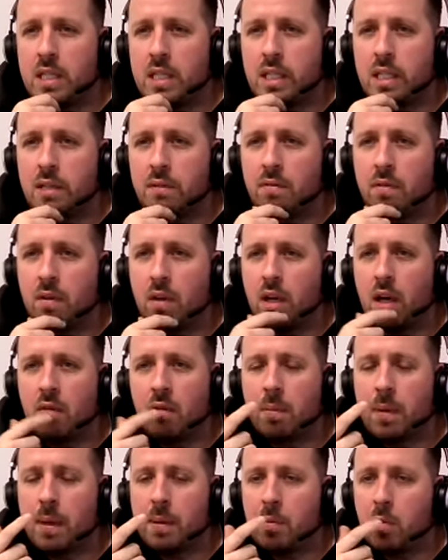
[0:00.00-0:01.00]
easy, for
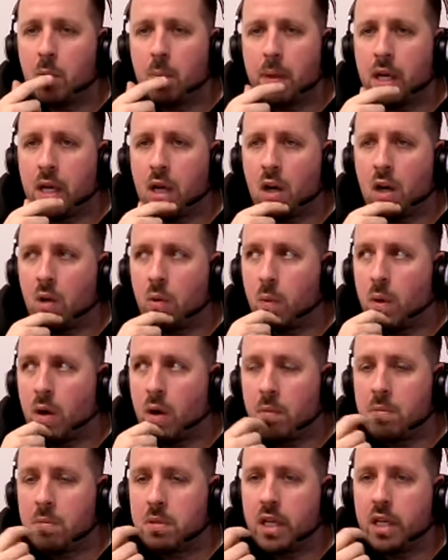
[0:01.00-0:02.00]
other people it'd be hard.
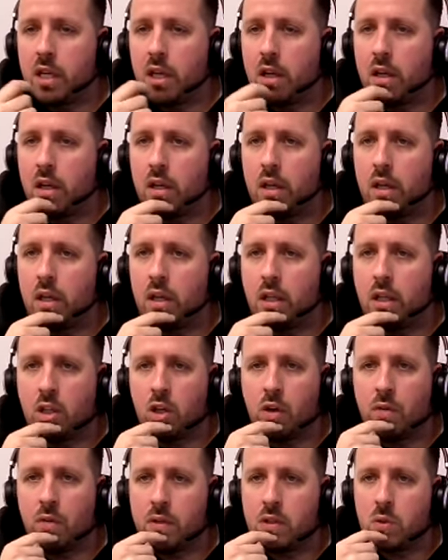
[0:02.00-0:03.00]
Where I'm sitting at, in
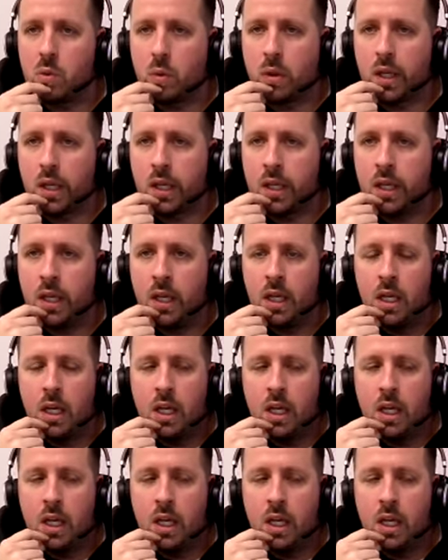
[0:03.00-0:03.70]
an office all day.